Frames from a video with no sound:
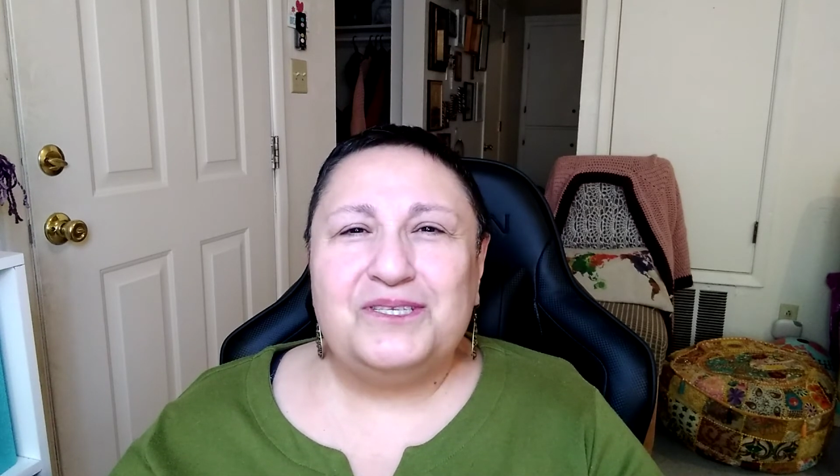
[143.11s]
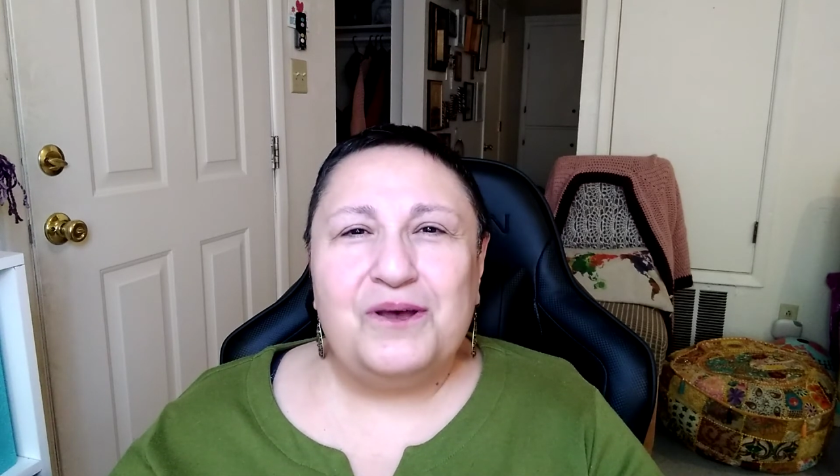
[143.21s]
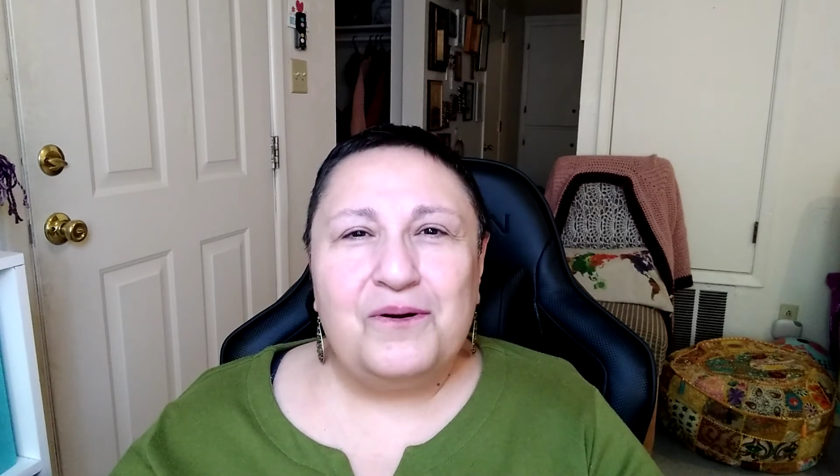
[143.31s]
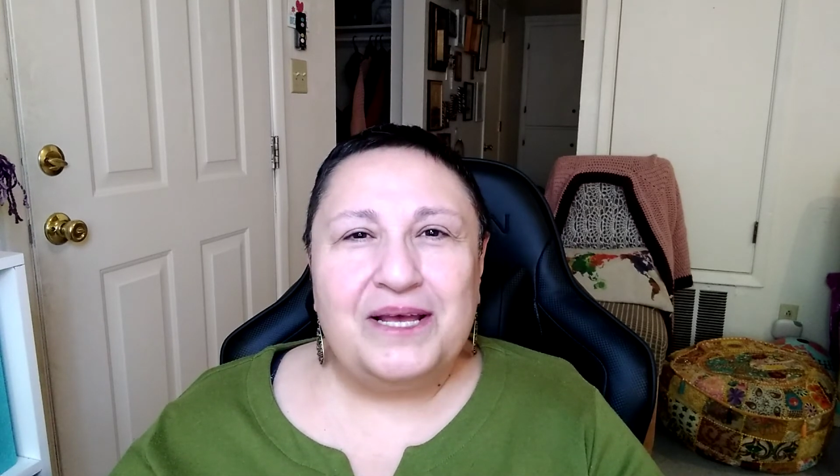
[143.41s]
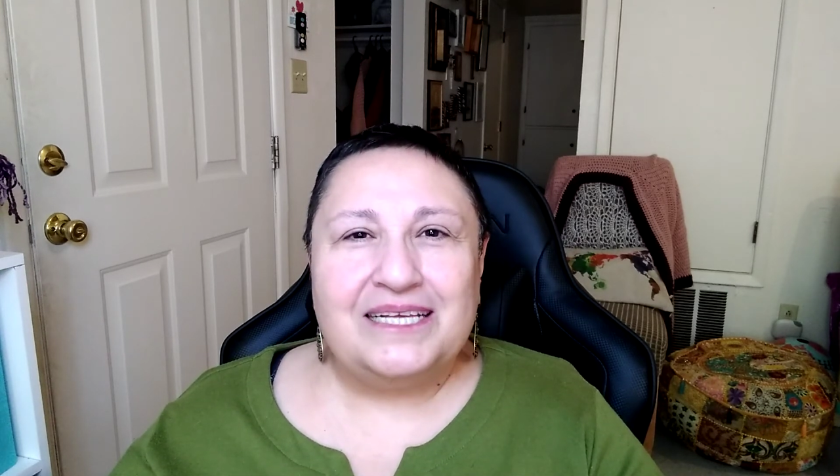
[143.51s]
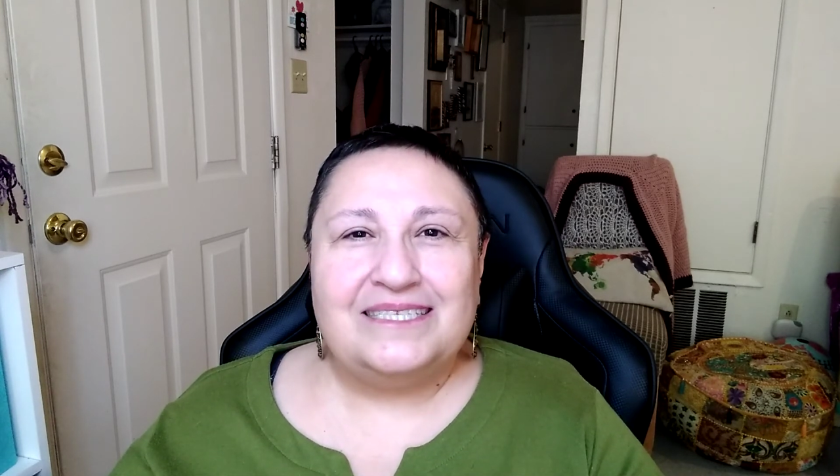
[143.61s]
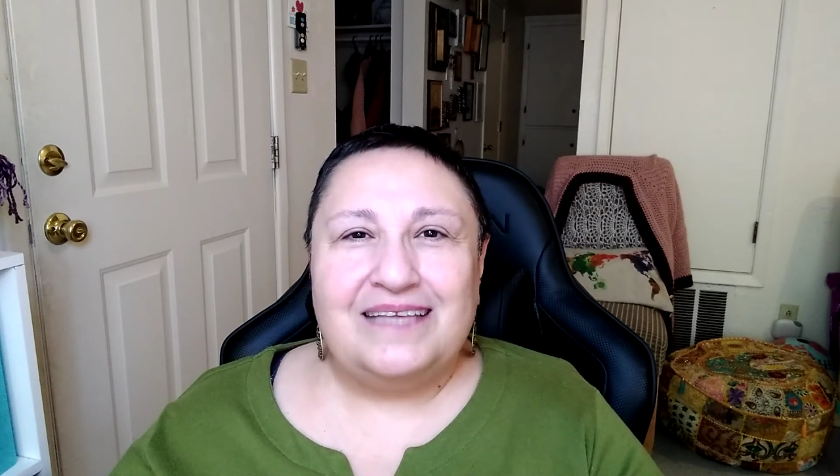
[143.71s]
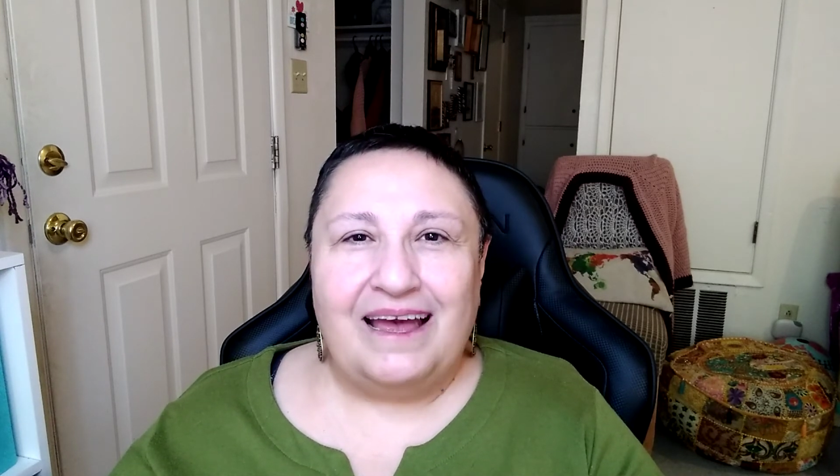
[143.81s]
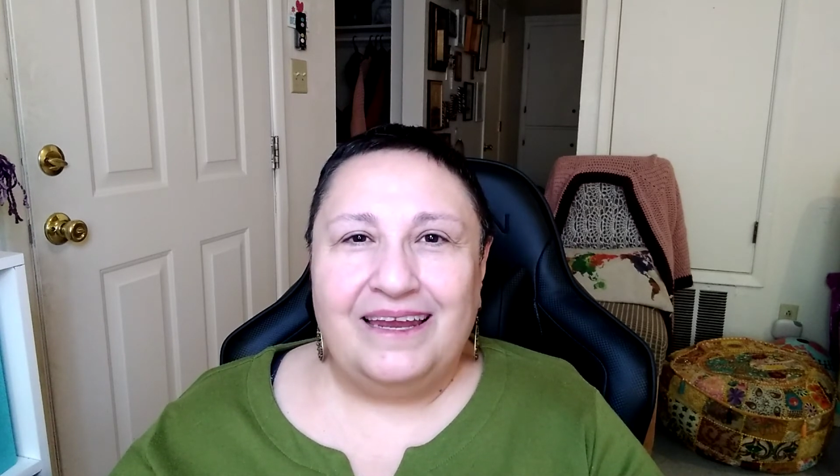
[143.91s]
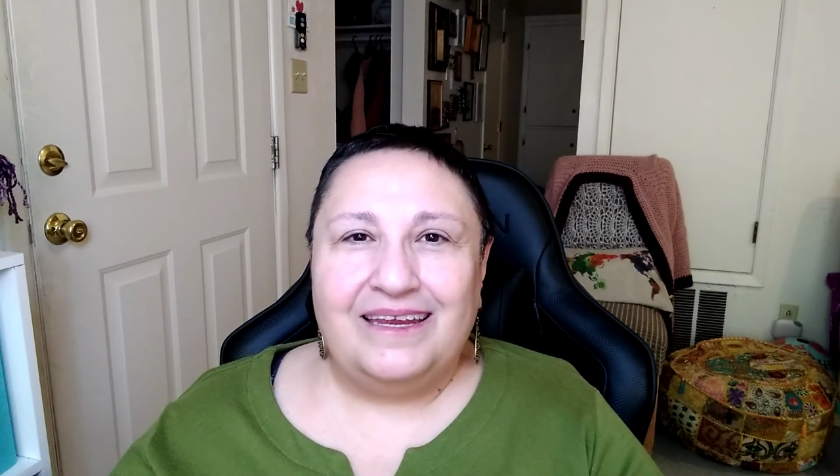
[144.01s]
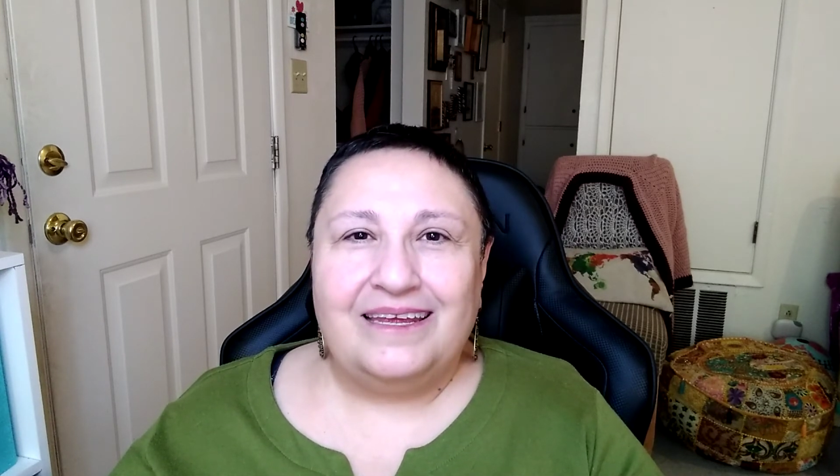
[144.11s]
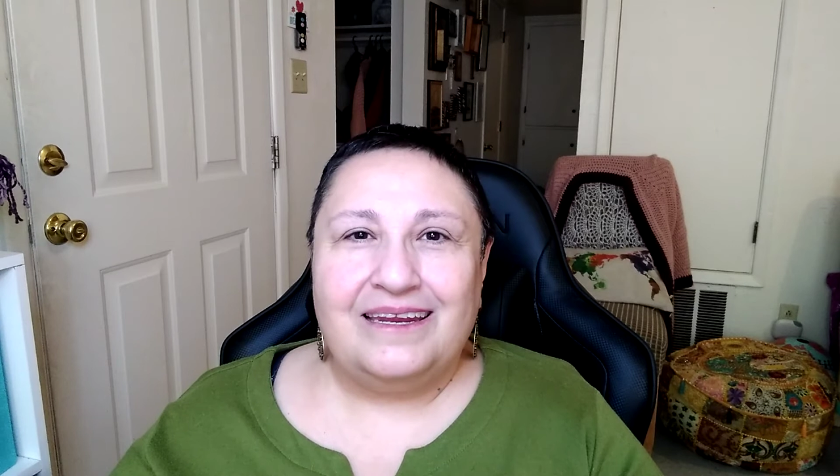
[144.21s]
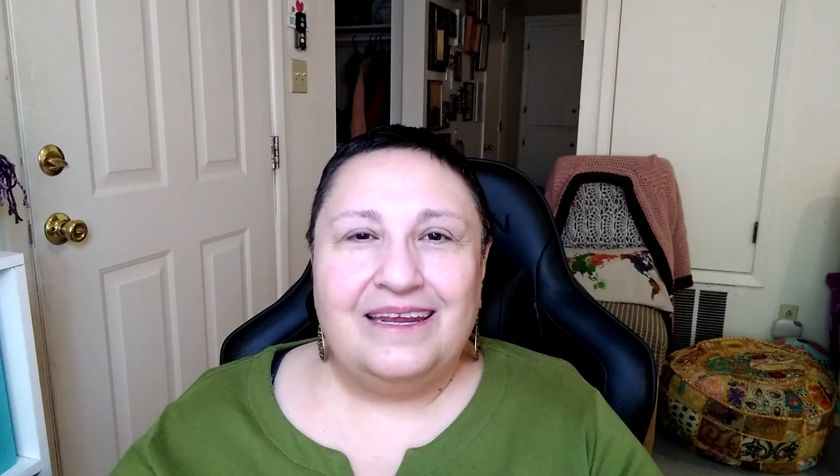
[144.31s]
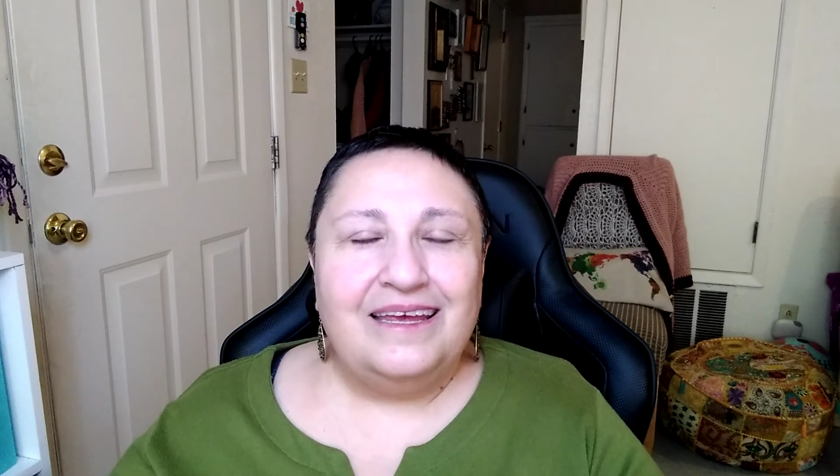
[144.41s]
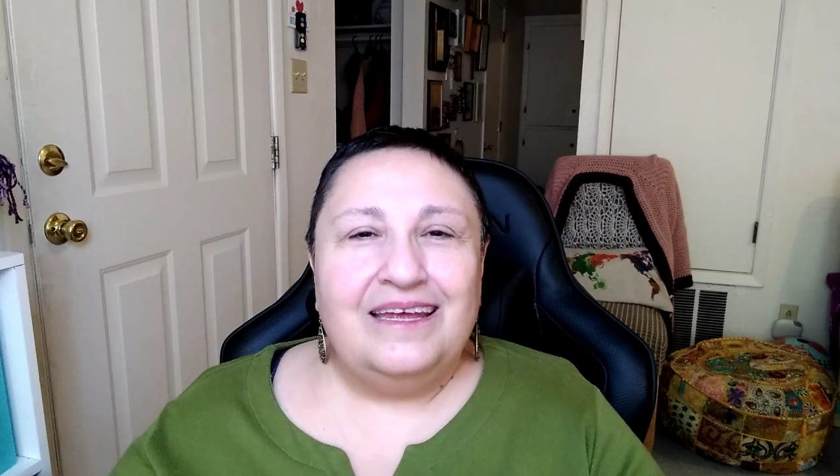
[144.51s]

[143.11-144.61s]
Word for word: so excited